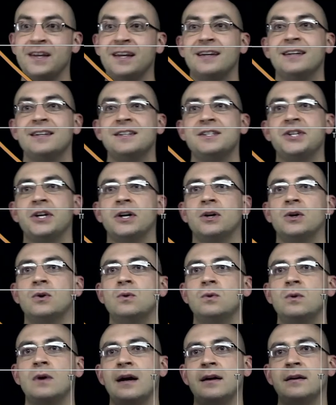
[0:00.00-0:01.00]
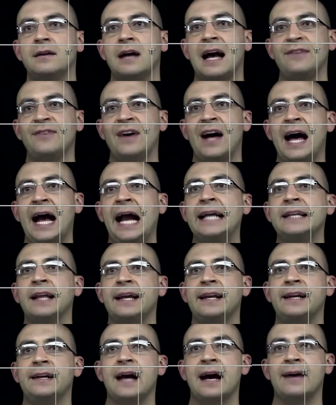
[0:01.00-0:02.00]
So I've
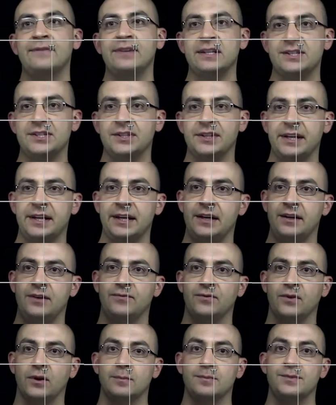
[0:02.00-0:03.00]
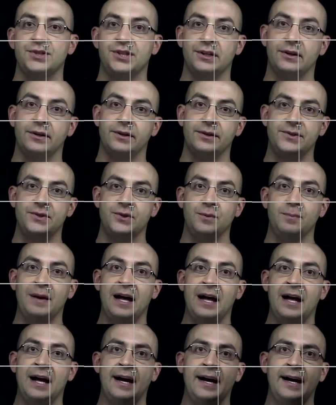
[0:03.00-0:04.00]
highlighted obviously from 0 to 2
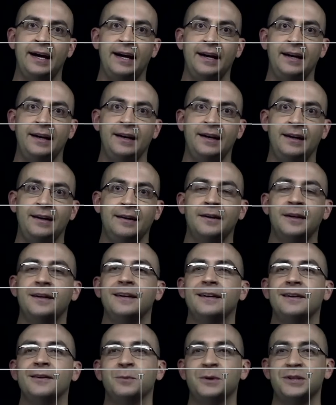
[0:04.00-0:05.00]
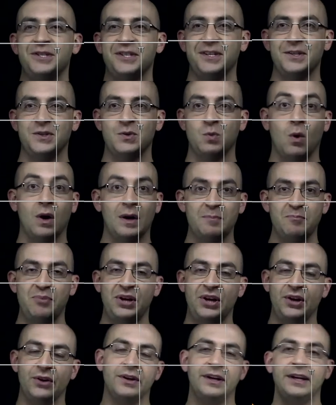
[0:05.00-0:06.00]
pi, which is 1
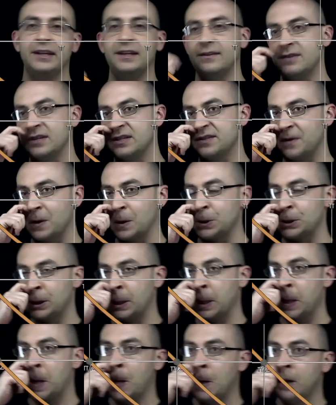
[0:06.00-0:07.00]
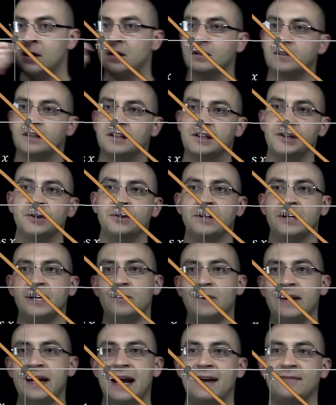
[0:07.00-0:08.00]
period of this function. Clearly
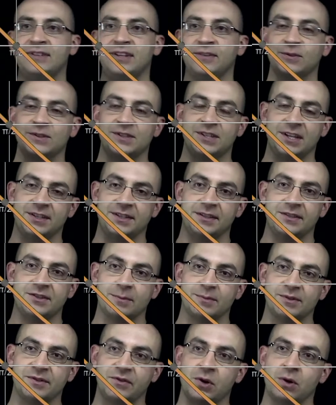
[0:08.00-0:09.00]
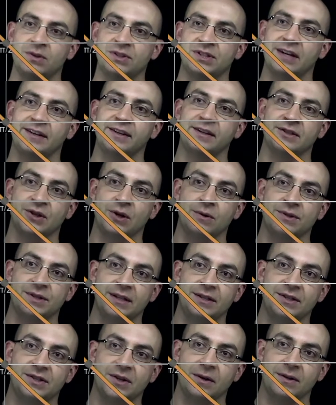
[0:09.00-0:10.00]
we have differences in terms of cosine because
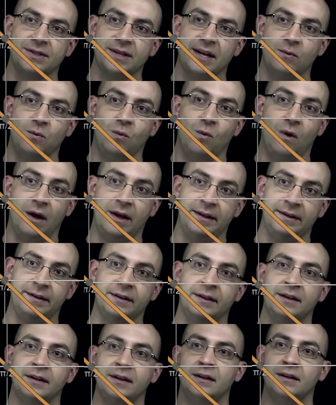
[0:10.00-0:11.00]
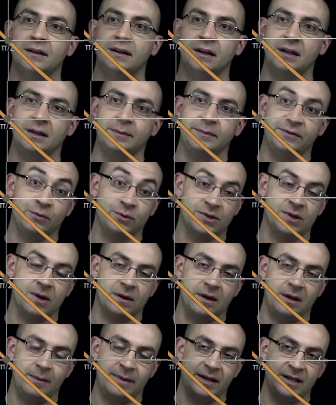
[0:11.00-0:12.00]
cosine starts at 1 if we're
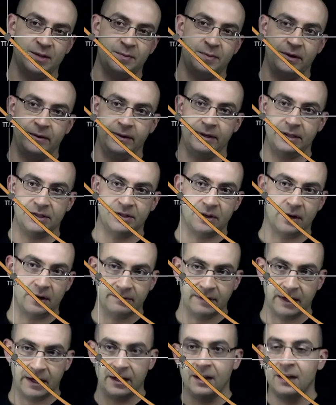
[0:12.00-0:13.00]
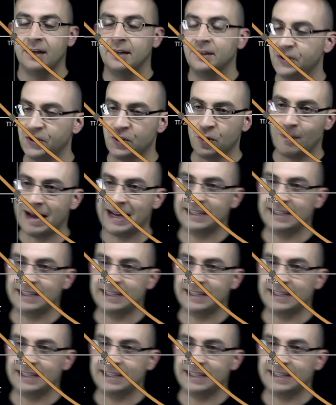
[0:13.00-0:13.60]
talking about its period start, right? The domain